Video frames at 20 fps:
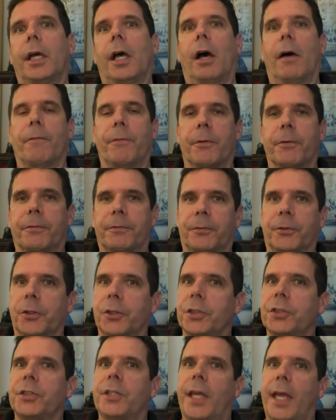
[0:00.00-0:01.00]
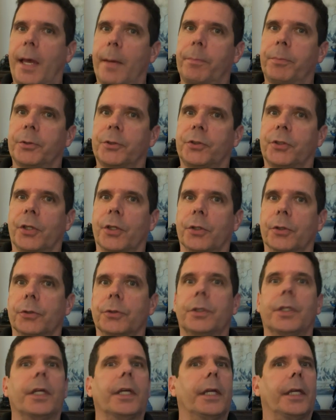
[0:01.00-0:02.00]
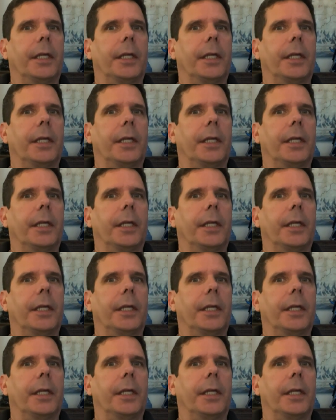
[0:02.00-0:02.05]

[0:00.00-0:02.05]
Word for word: of the first episode